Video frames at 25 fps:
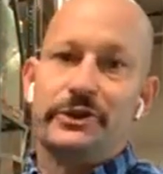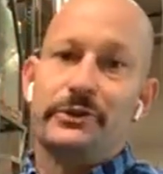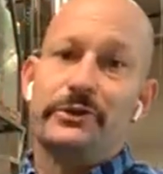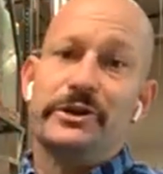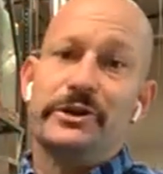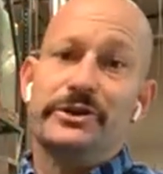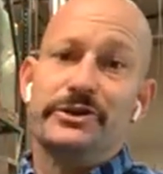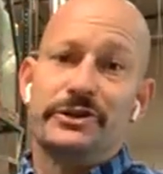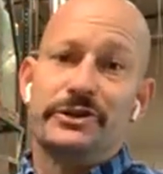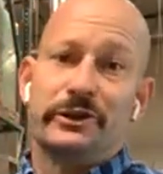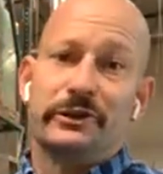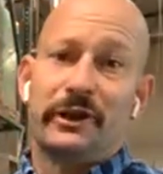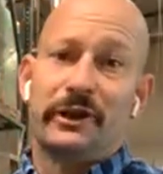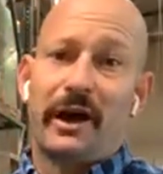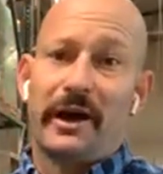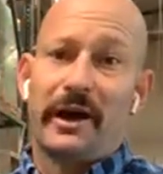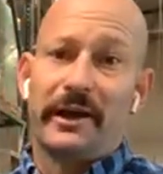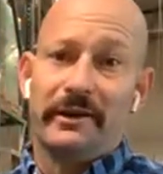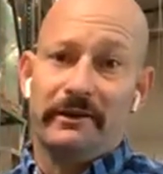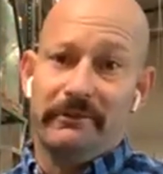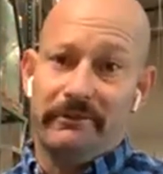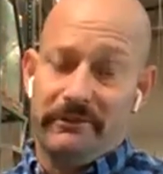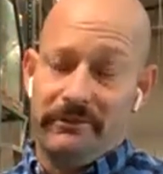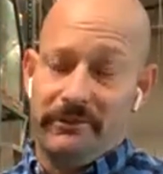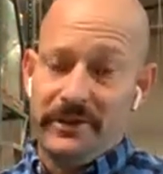June, and
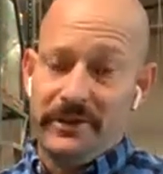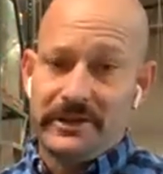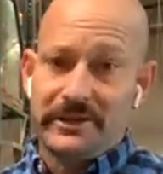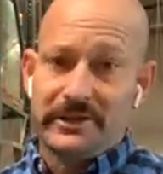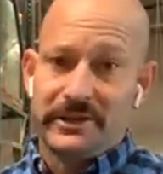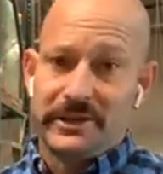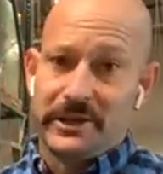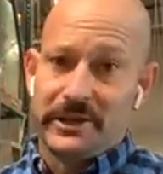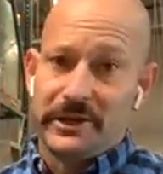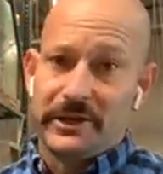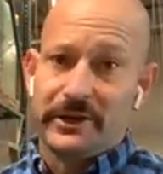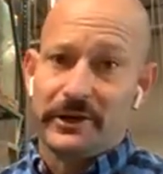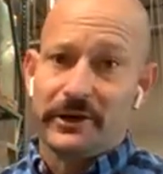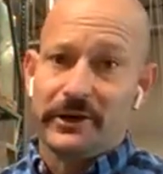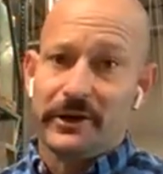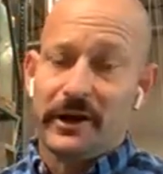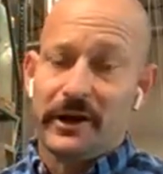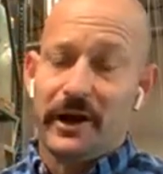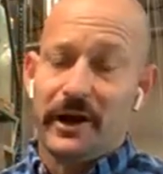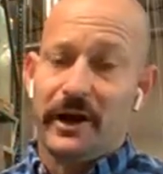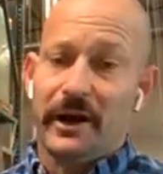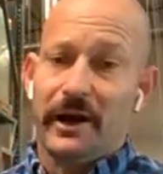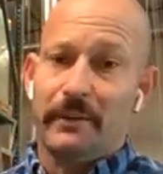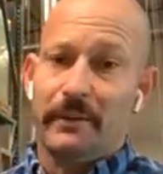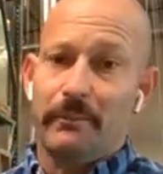July of this
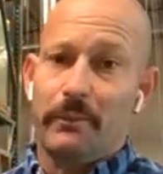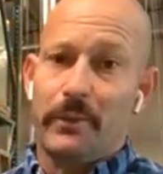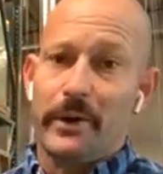year,